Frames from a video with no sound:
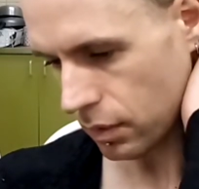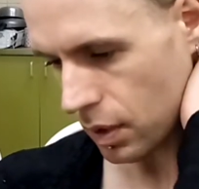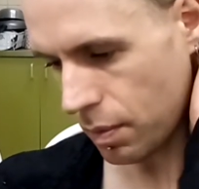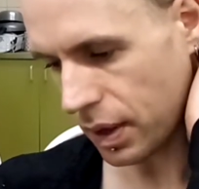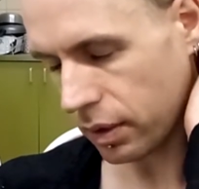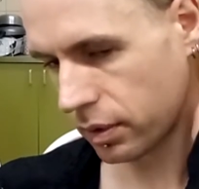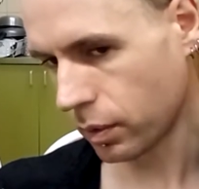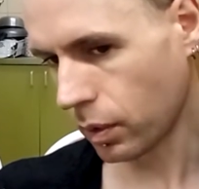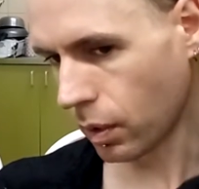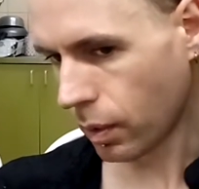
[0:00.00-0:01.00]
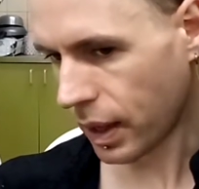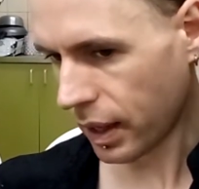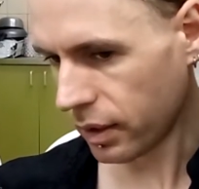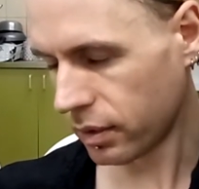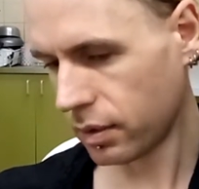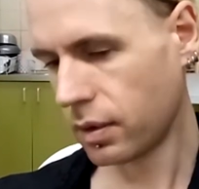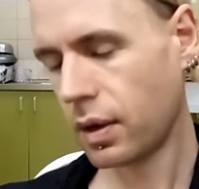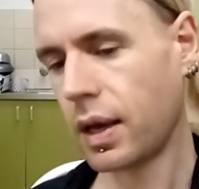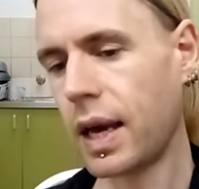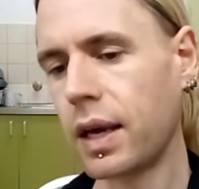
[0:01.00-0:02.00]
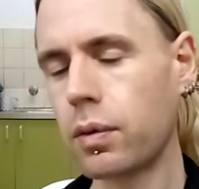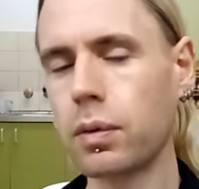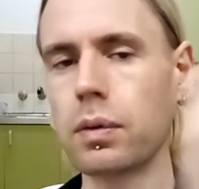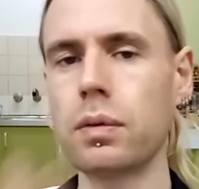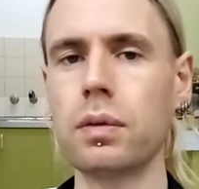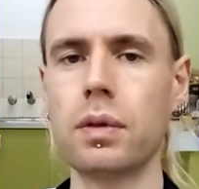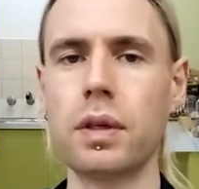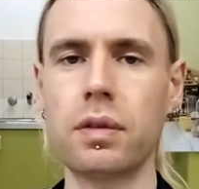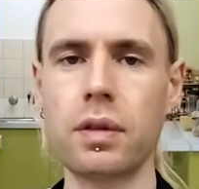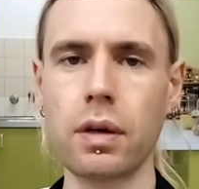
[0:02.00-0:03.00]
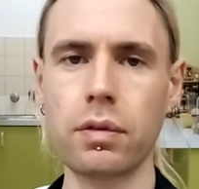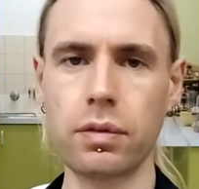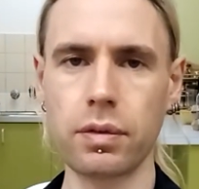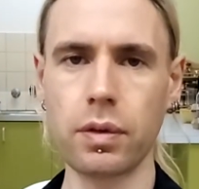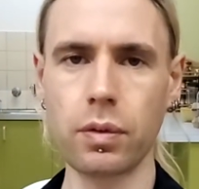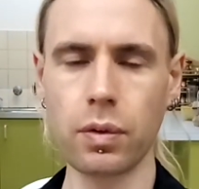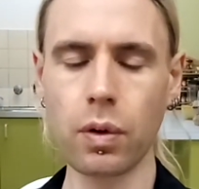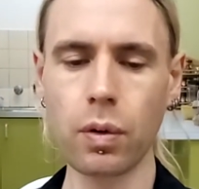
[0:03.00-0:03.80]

because it will always equal itself. It will